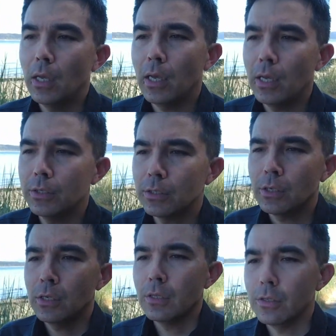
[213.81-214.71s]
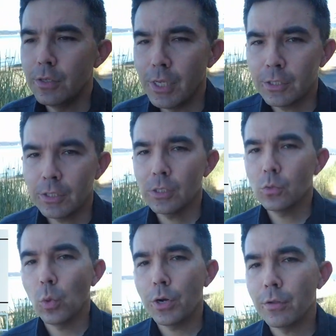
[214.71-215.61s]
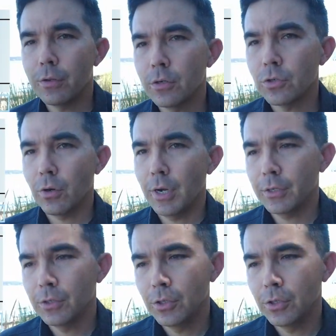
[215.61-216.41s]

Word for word: and this is where they're trying